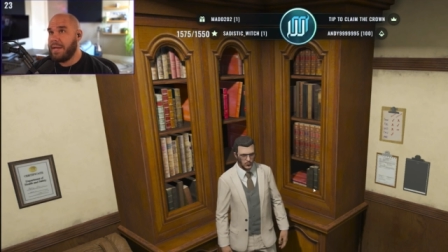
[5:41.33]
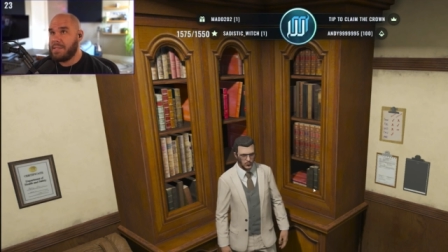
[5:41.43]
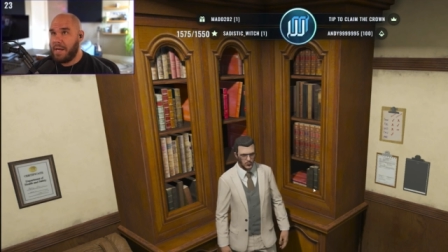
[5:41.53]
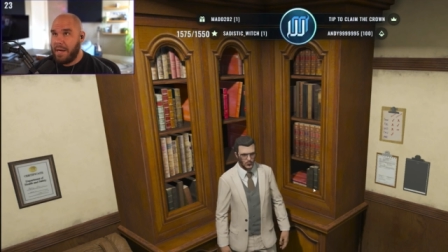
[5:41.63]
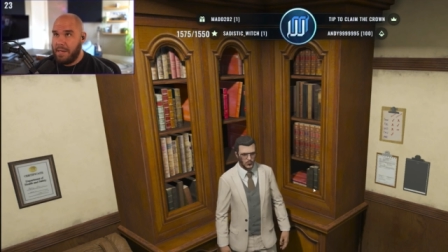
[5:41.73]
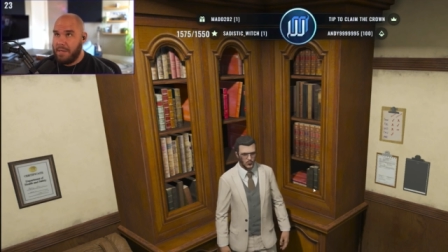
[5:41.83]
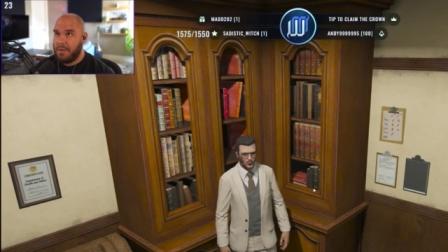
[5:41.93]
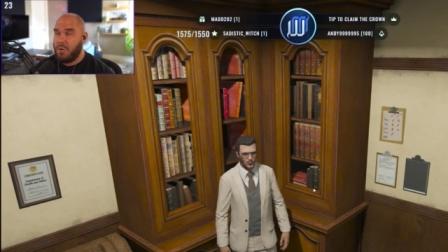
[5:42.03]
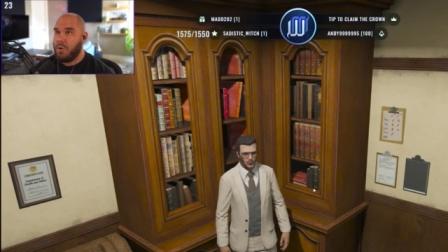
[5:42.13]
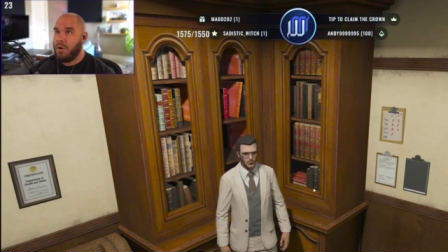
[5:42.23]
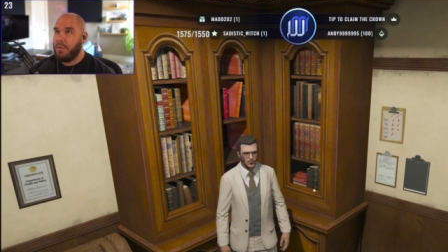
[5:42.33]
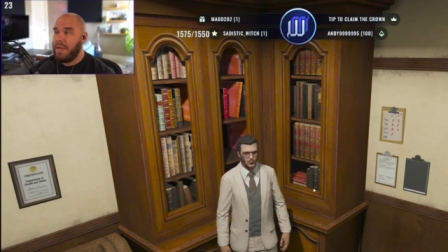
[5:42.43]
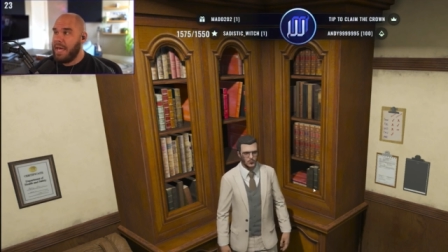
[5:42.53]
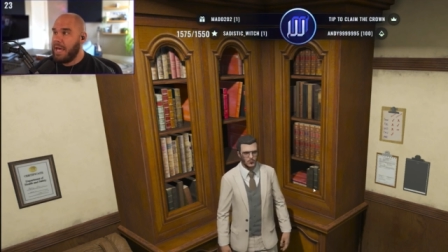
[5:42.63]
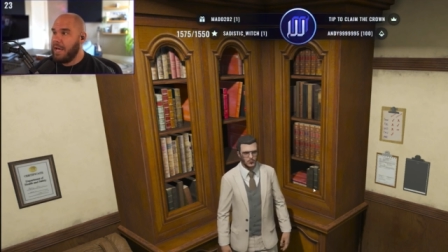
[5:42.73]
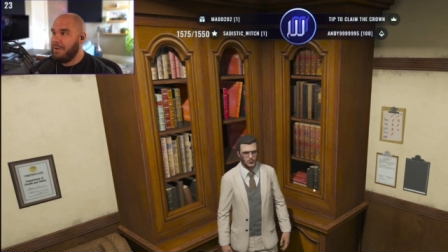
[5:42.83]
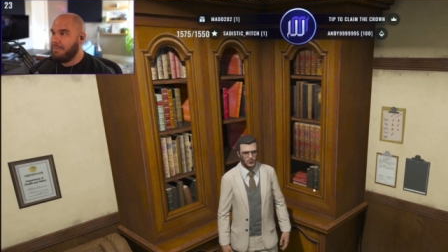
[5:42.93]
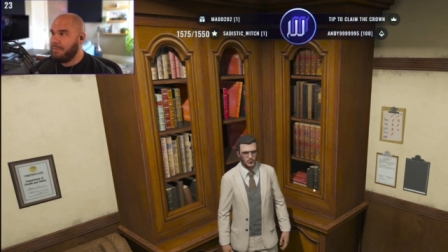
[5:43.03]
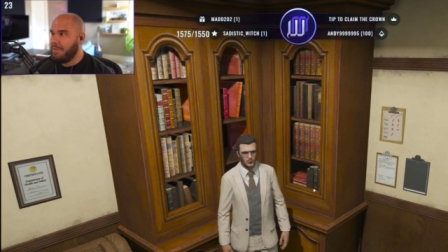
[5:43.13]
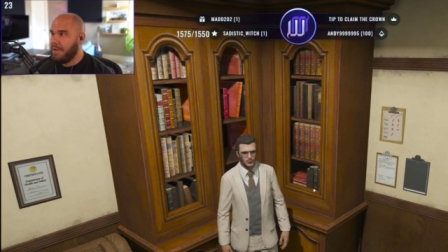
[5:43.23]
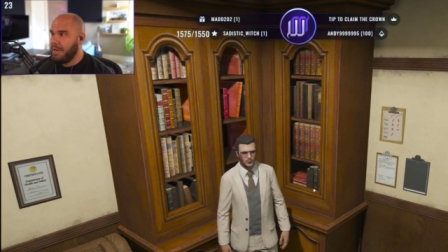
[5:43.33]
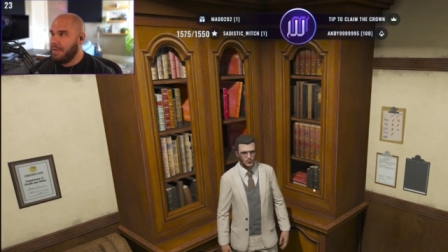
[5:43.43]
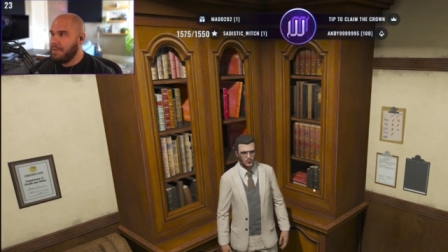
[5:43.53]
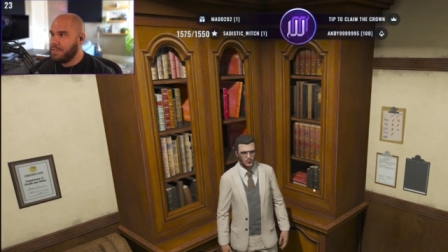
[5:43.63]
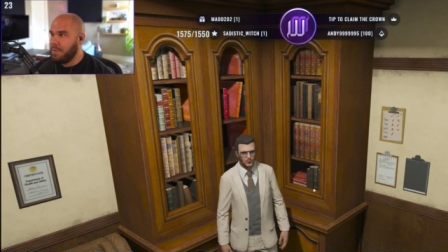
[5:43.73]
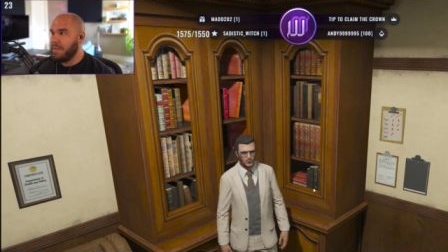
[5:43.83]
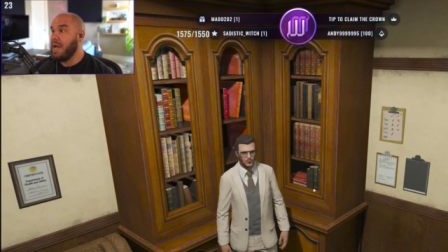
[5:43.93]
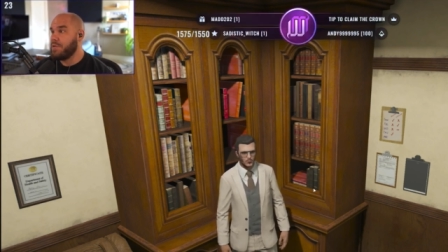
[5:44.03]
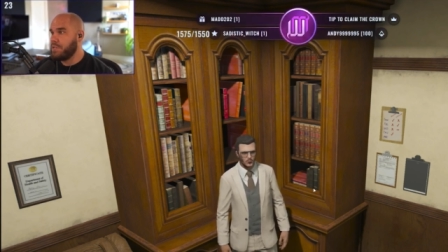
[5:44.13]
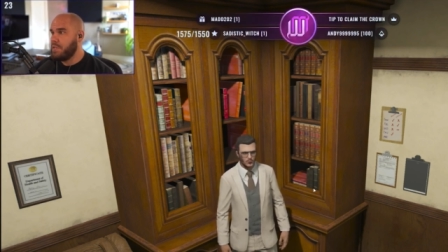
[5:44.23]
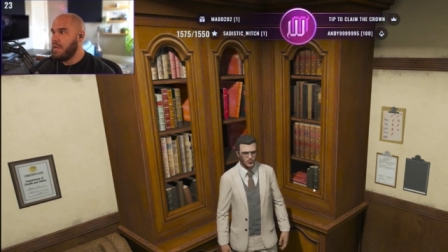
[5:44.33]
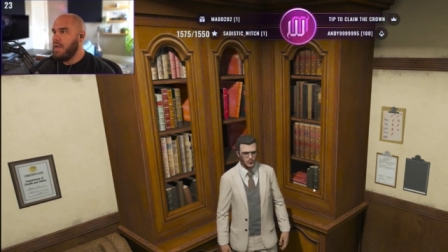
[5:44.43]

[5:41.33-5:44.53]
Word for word: anxiety or they have something else